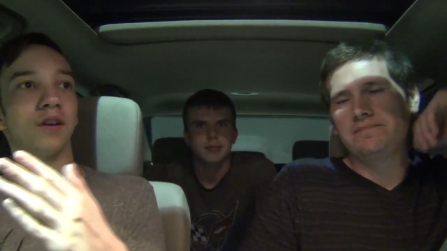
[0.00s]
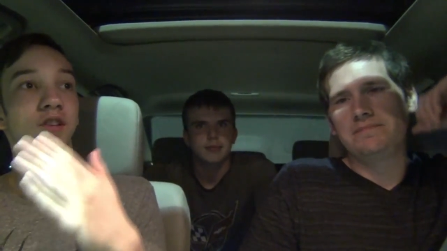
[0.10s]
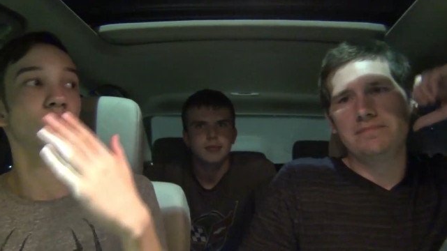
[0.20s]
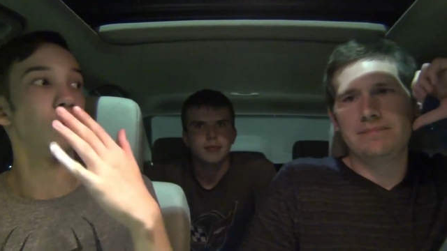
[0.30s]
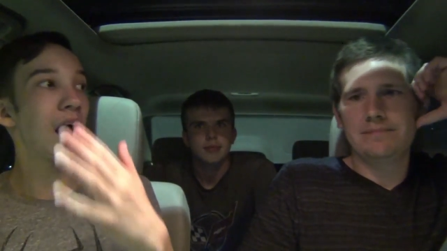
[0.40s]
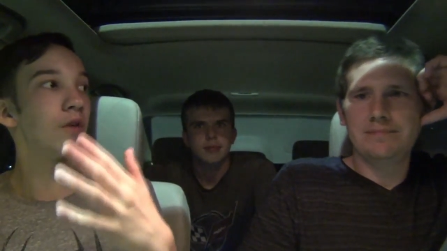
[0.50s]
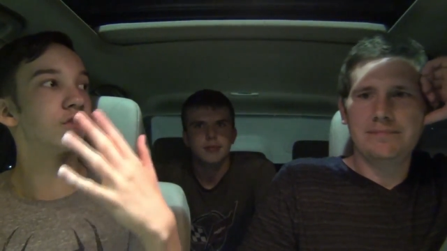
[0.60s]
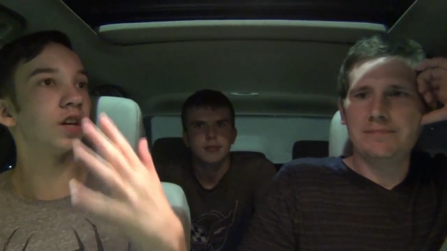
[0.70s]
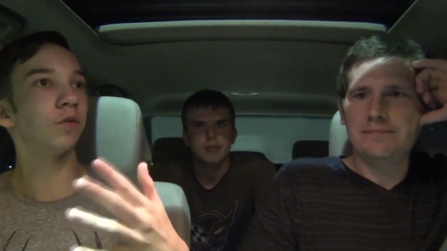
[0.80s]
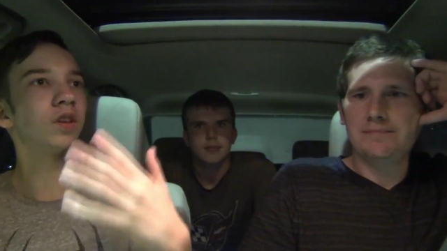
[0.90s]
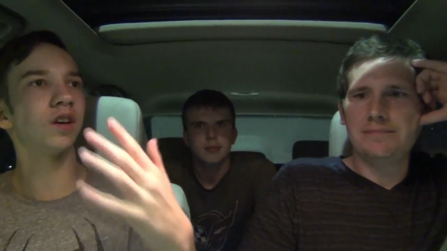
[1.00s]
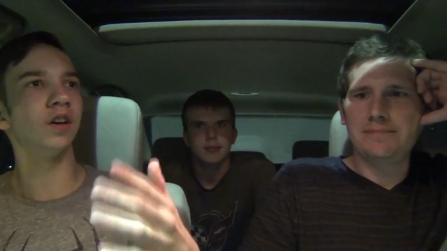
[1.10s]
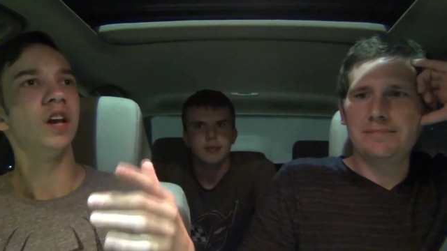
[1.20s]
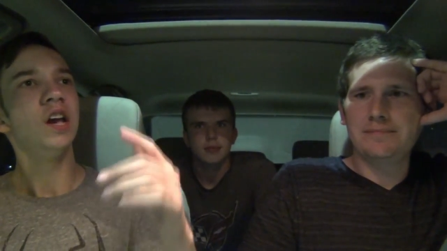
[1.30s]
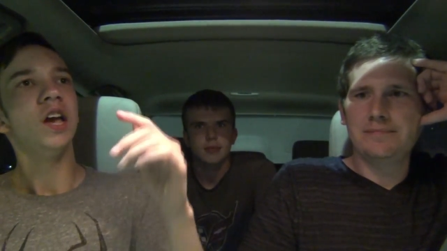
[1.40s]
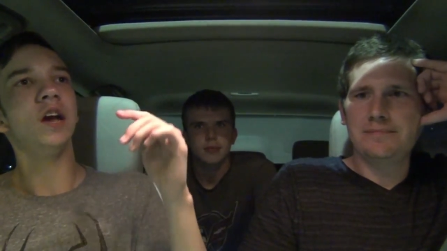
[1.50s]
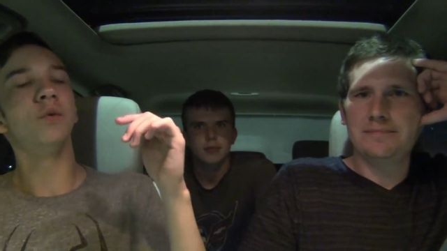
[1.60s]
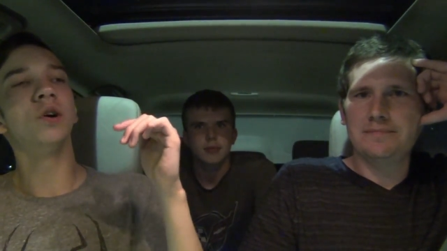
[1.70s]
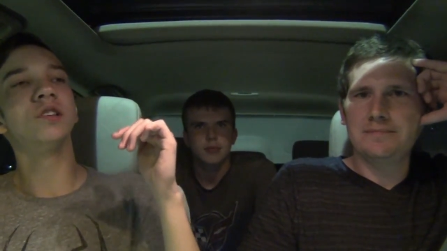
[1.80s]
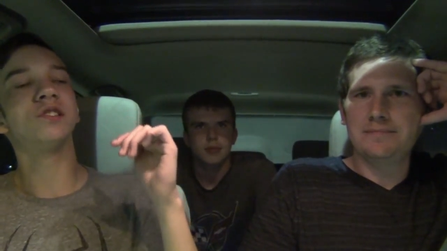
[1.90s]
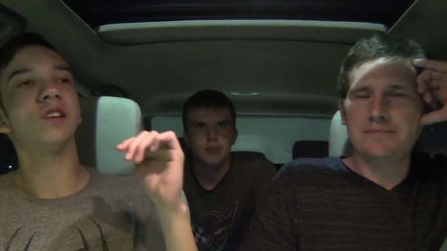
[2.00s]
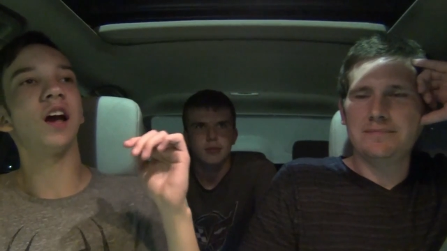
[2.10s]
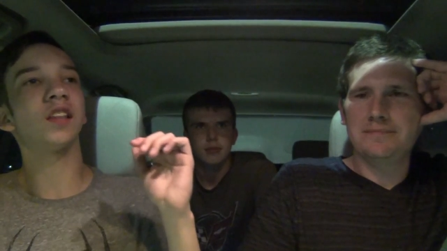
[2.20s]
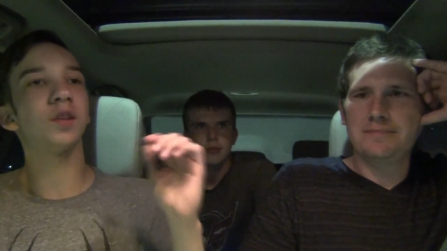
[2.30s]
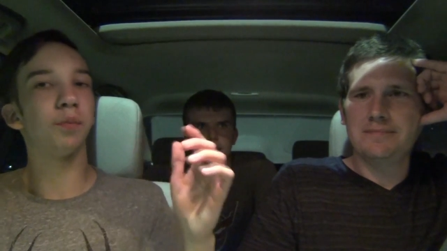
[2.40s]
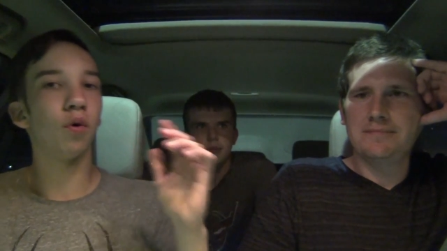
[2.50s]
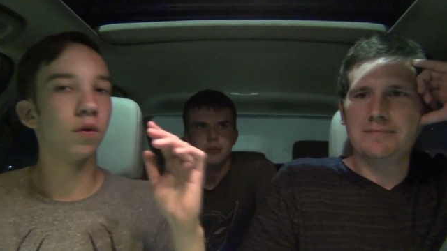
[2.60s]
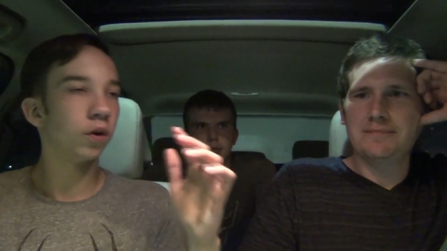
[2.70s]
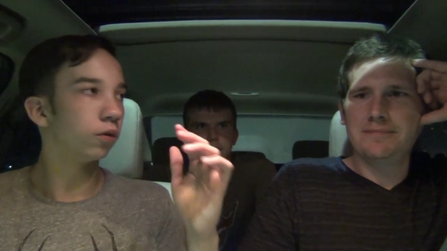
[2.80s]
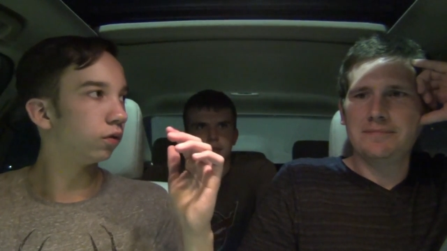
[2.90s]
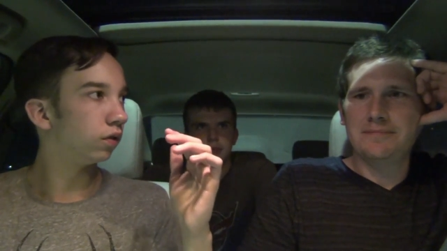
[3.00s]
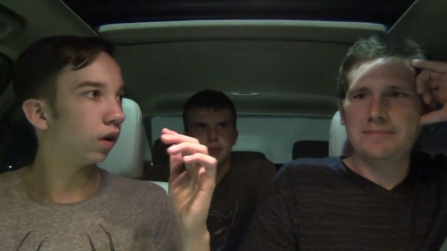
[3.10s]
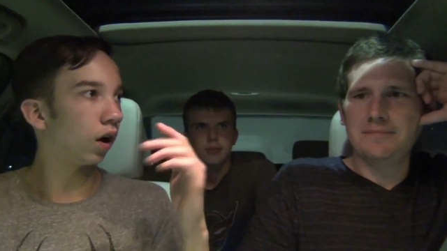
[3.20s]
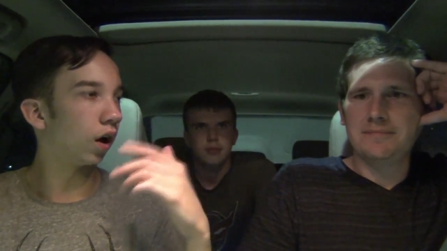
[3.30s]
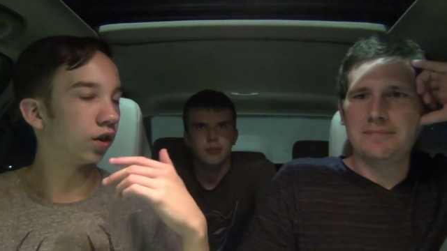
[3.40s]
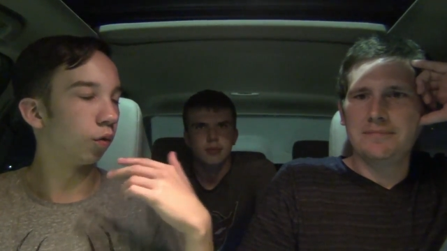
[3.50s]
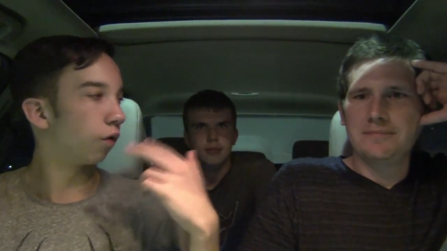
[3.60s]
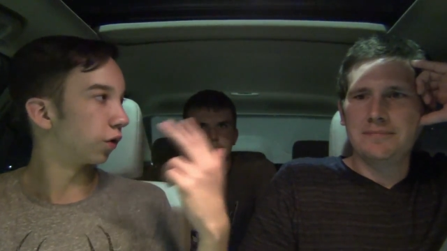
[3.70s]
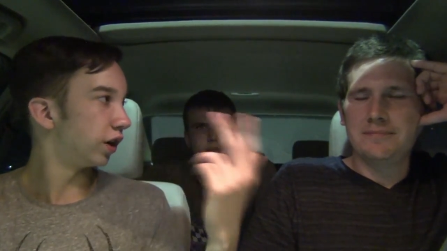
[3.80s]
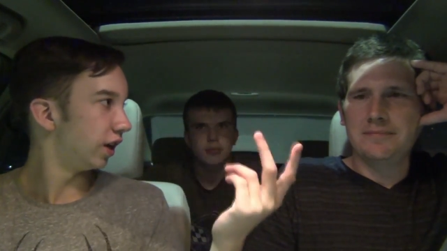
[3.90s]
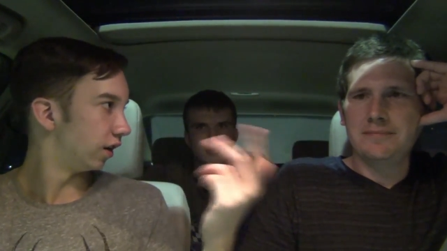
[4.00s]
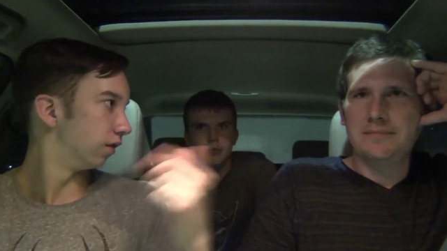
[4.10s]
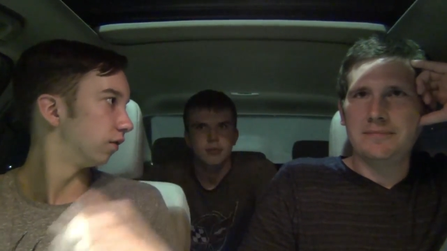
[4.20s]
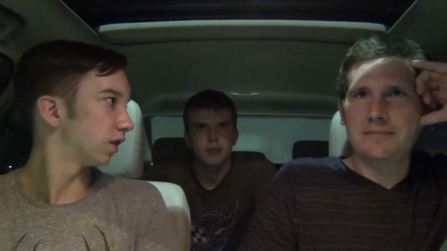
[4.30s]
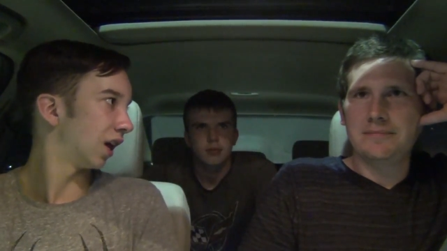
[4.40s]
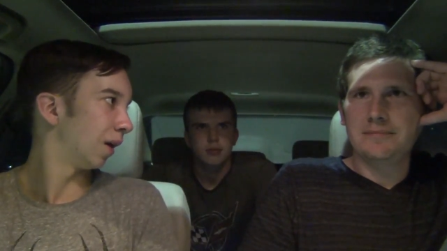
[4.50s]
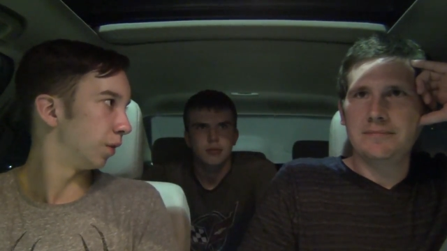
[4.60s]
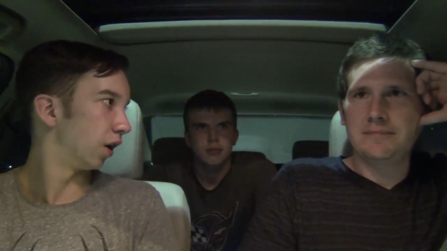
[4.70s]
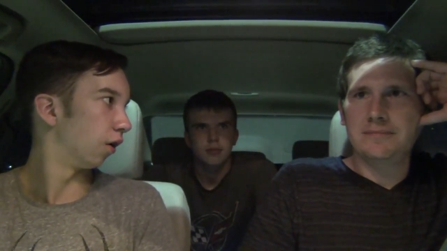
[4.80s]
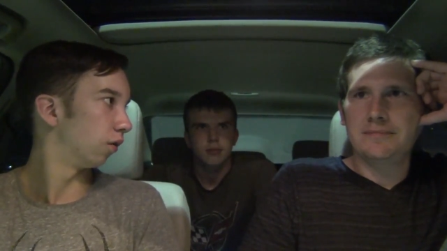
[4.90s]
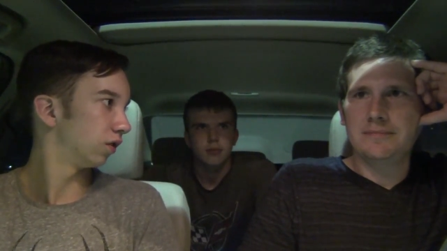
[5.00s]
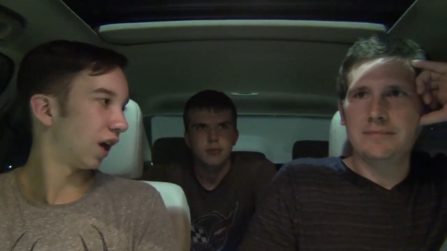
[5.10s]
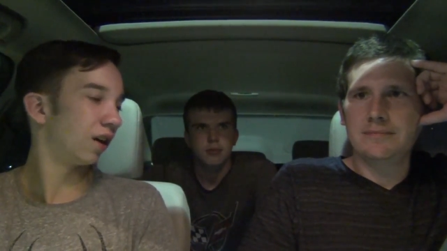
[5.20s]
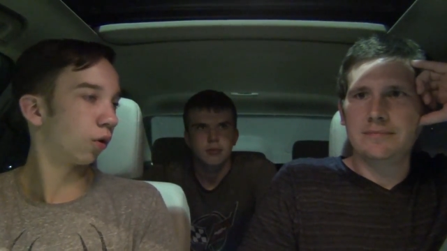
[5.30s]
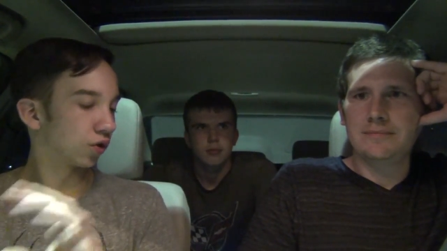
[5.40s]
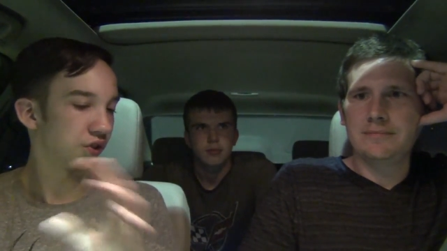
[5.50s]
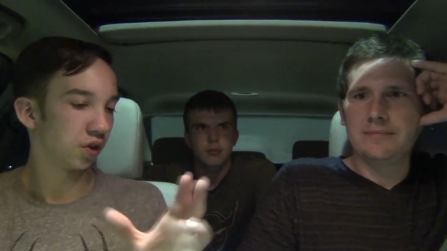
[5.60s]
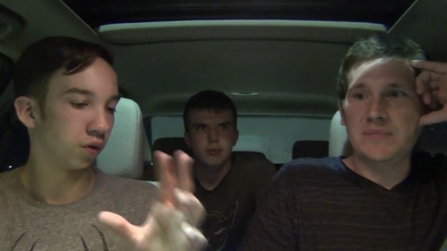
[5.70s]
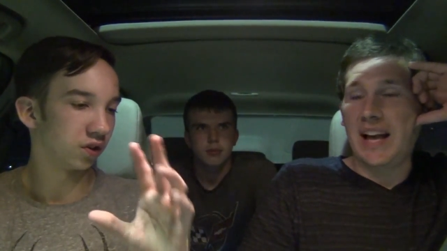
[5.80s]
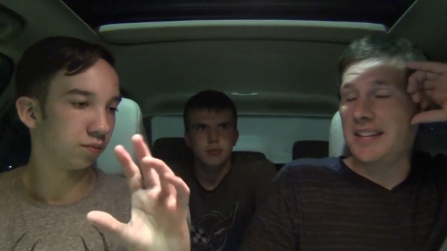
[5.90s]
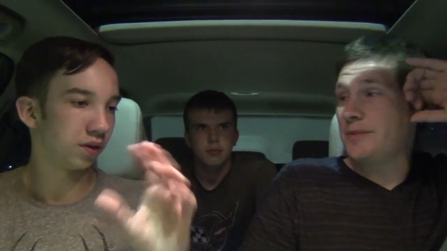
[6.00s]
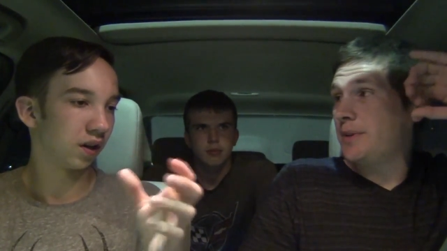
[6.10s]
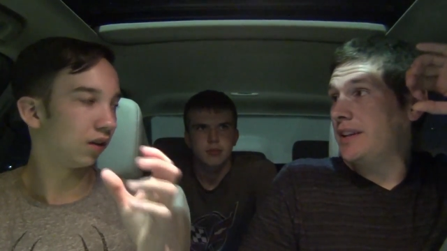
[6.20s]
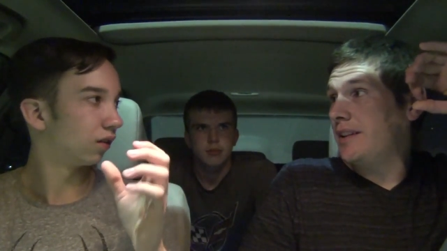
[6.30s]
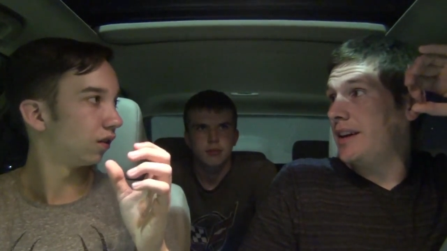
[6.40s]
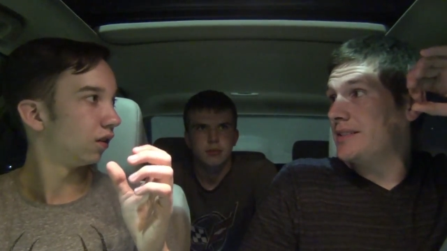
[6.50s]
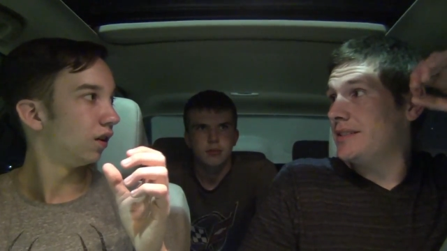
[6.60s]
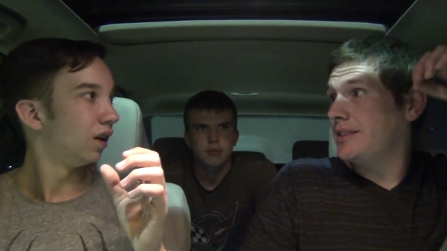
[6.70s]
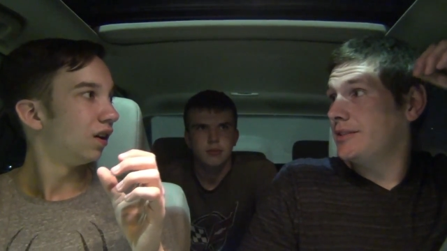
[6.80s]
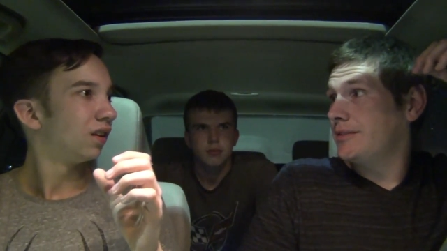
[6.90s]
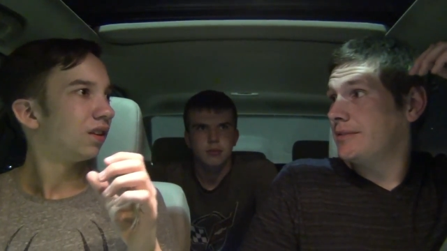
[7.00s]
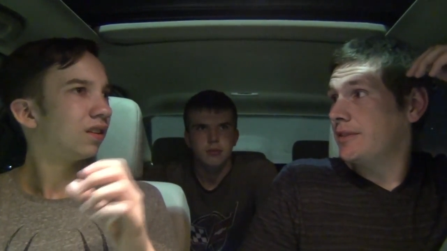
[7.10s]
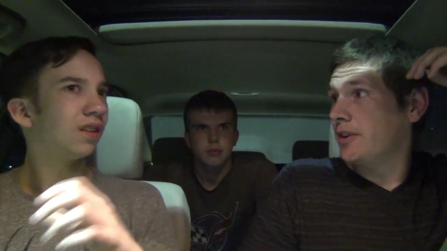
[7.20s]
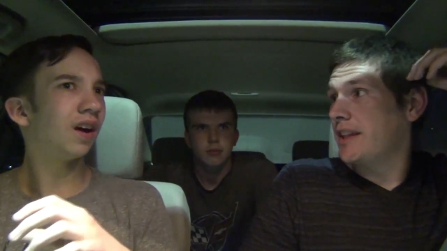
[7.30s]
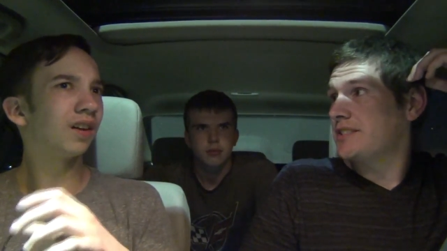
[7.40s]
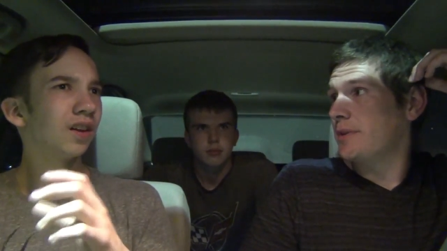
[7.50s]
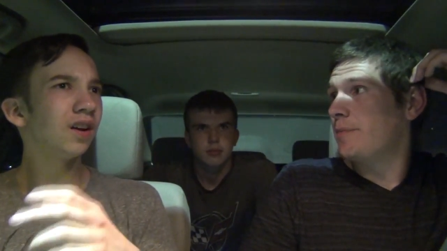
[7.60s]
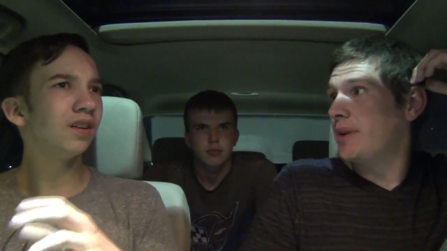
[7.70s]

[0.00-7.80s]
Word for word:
Speaker 1: and I was like, wow, it's getting really good. It was at the point when uh, the Wolverine cameo, that whole sequence.
Speaker 2: That's began. when it lost you, or that's when